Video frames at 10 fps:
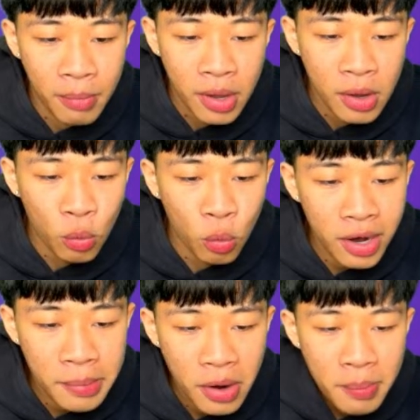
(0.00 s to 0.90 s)
Worried
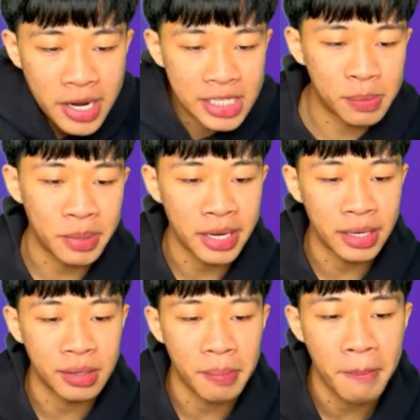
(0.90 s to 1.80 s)
about minutes
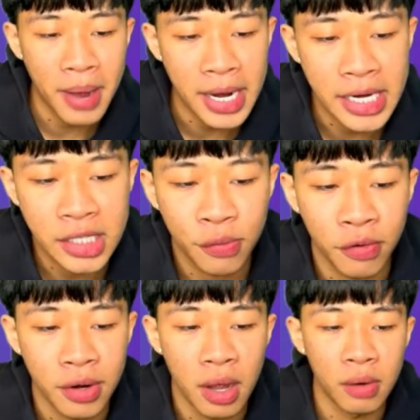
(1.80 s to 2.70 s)
being managed for
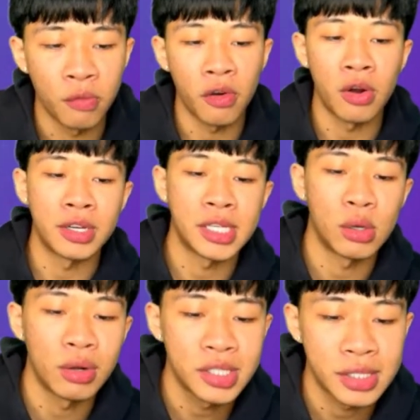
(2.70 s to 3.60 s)
Nottingham Forest, and
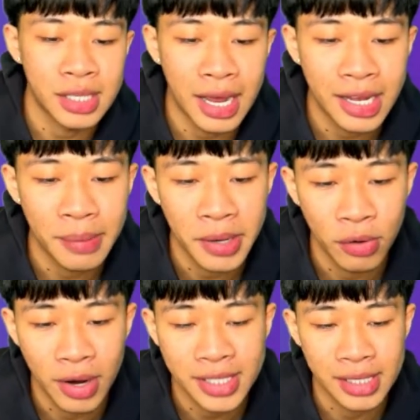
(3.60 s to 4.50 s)
also Solanke being
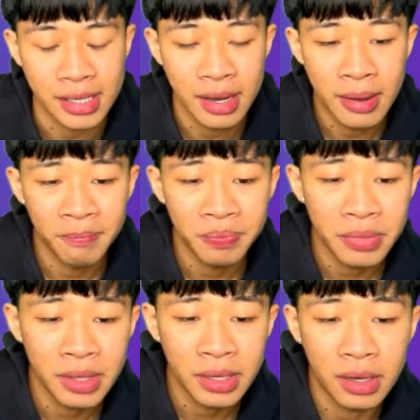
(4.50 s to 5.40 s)
rested.
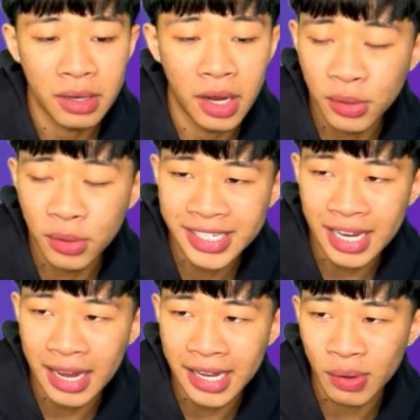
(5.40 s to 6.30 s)
I don't think
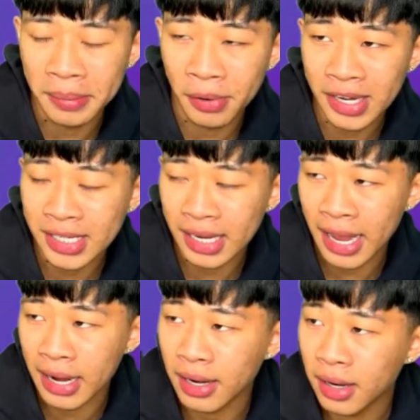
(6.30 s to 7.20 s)
Solanke will be rested
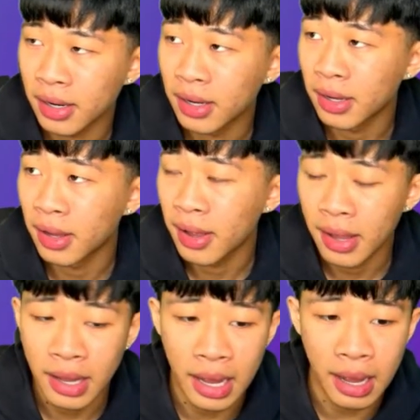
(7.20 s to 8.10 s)
again.
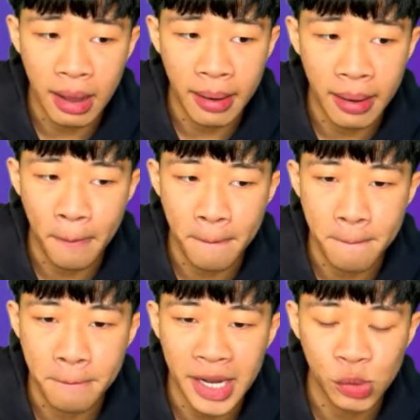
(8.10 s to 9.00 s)

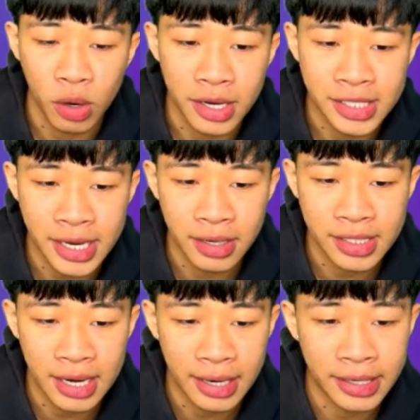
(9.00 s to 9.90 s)
That's what I'd say on
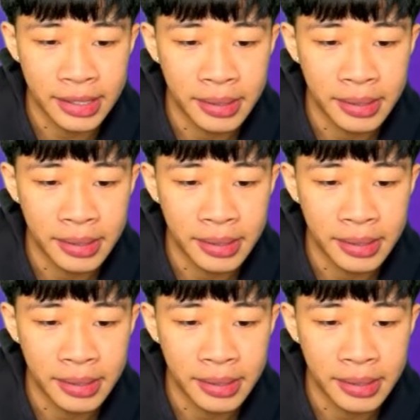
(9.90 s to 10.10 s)
Solanke.